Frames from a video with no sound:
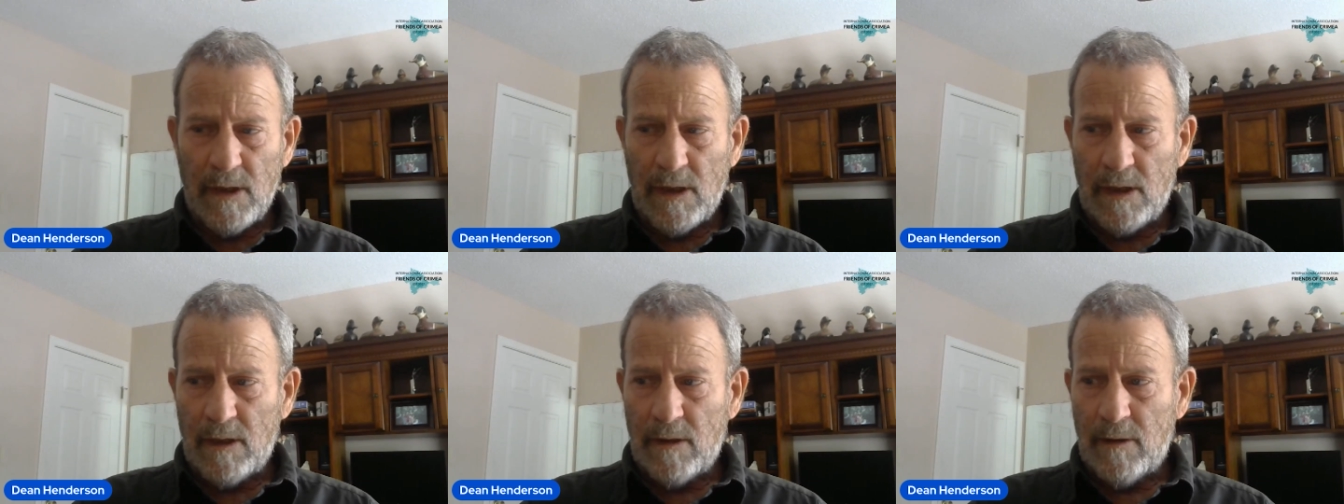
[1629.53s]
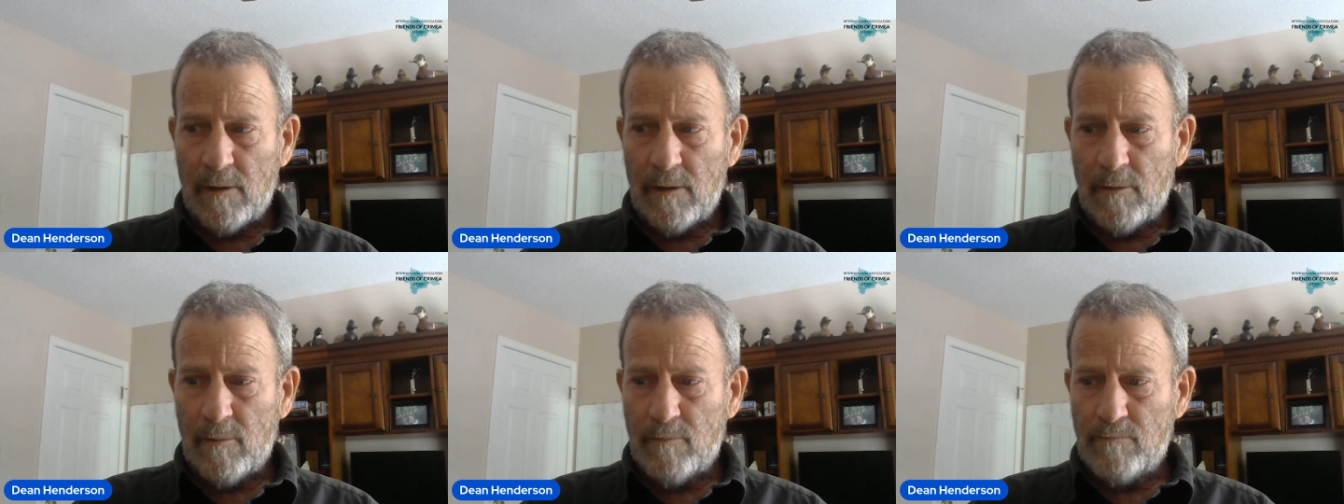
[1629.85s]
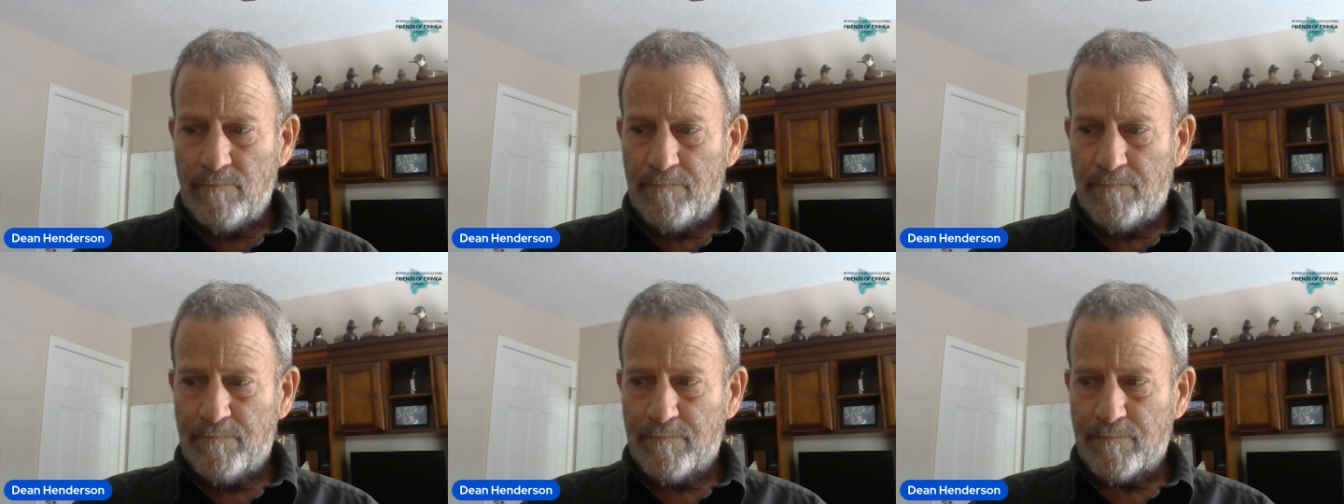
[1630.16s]

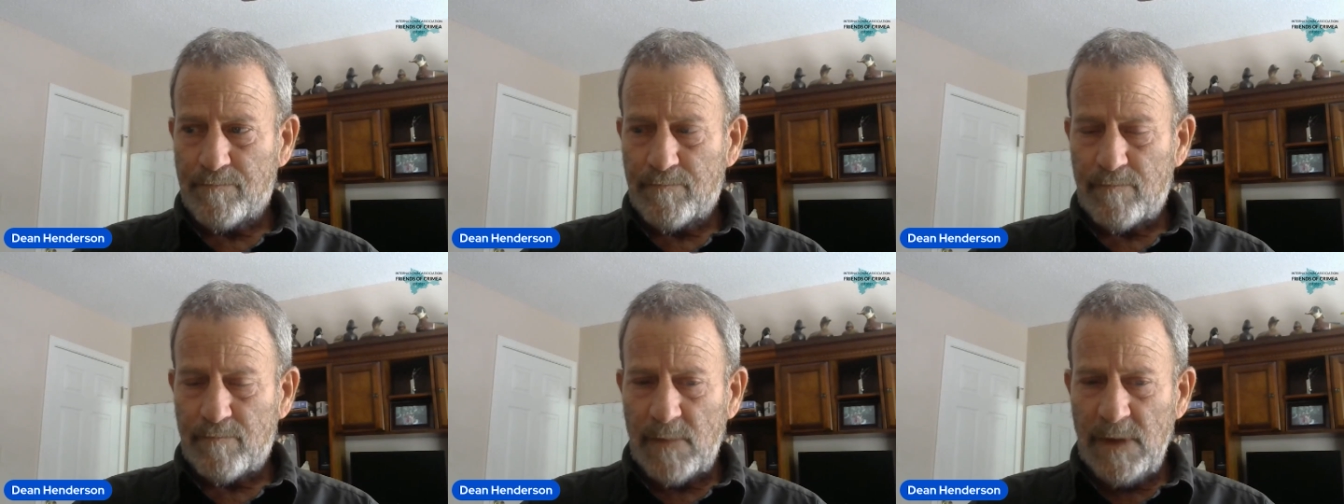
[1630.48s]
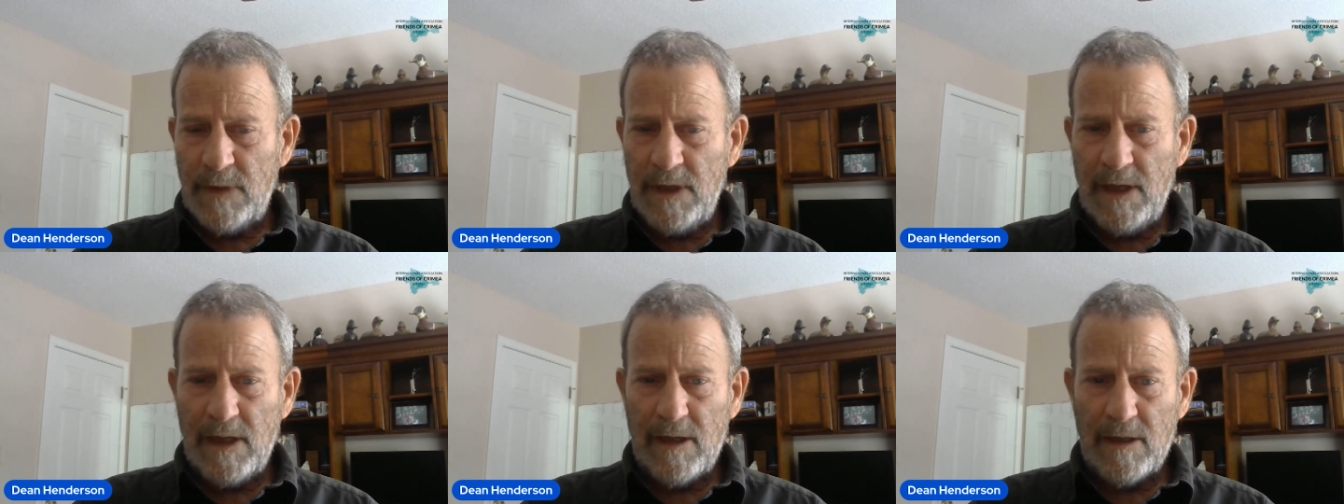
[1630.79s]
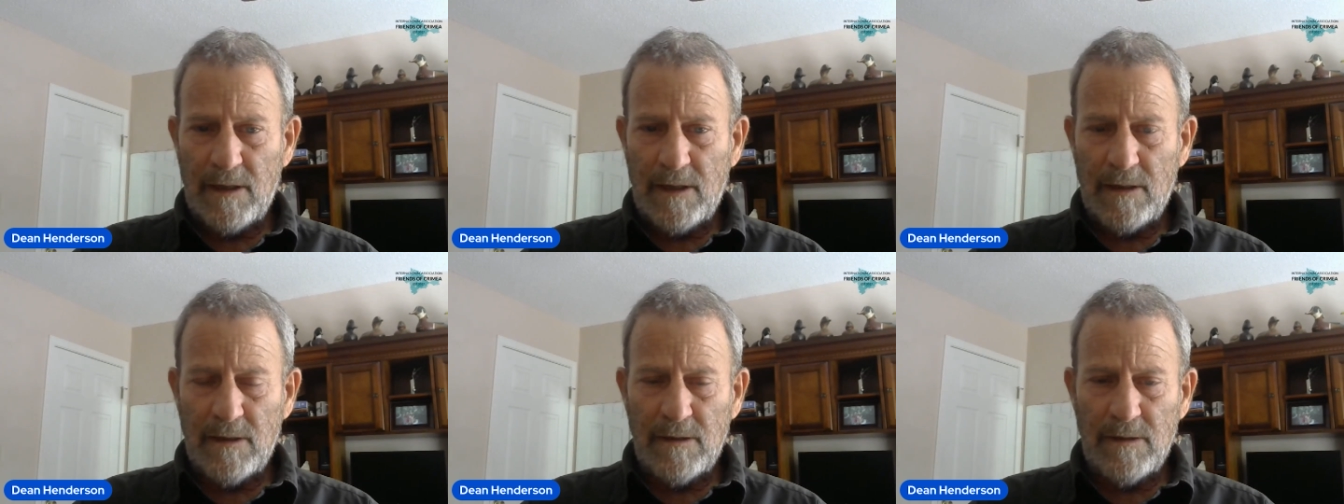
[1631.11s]
Um,
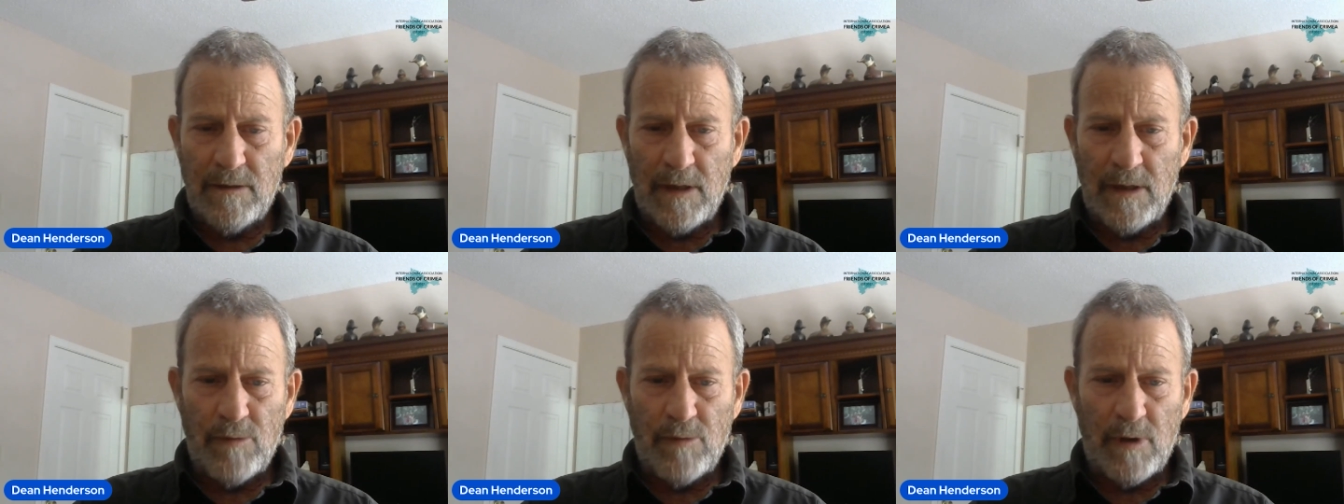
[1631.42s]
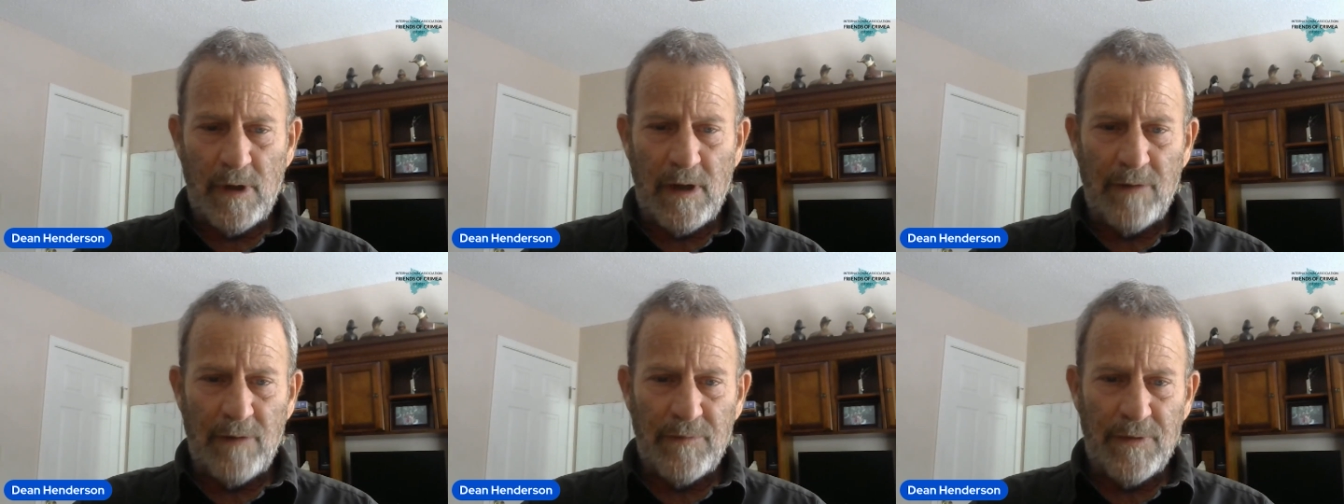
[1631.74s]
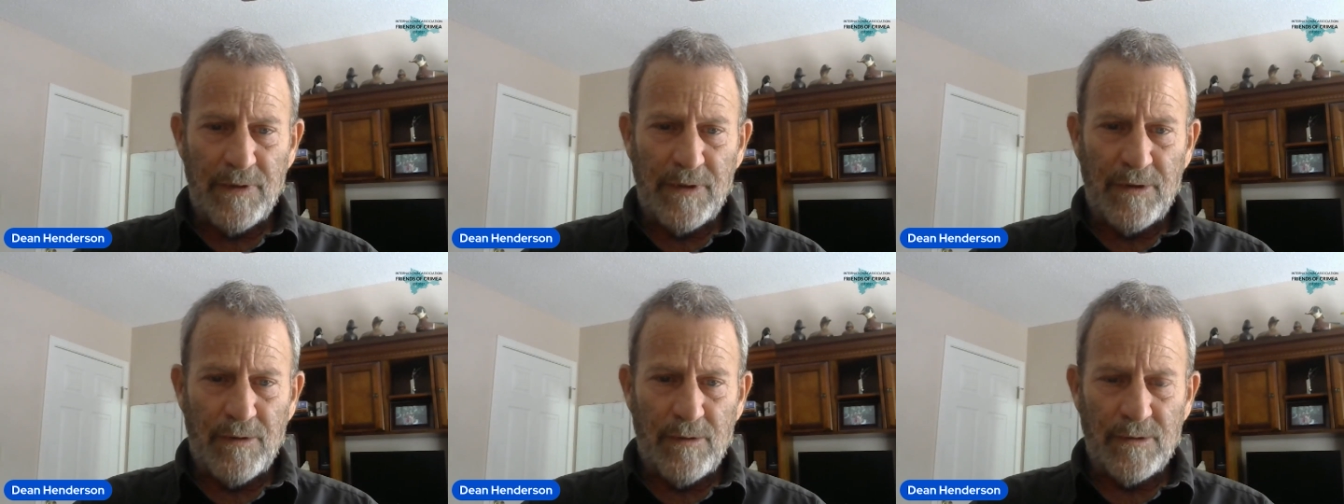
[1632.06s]
yeah, they run after the
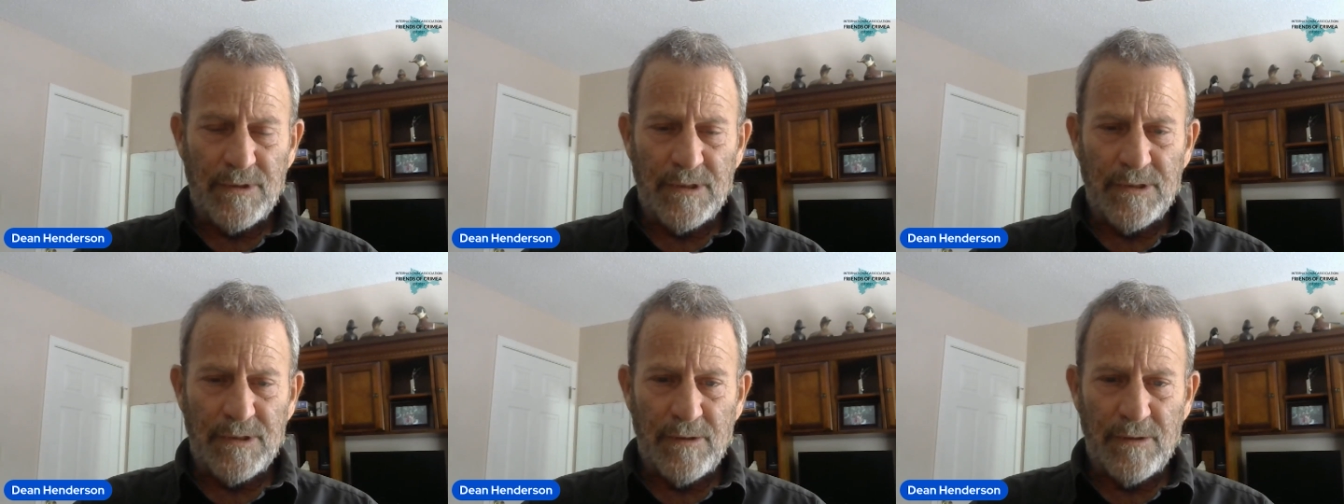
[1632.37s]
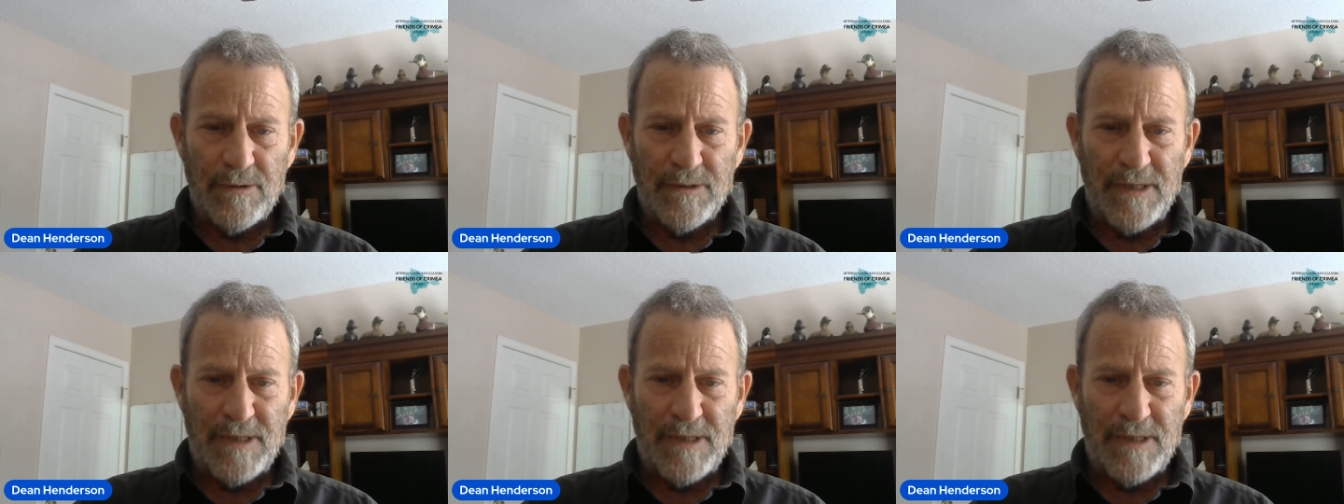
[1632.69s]
girls a certain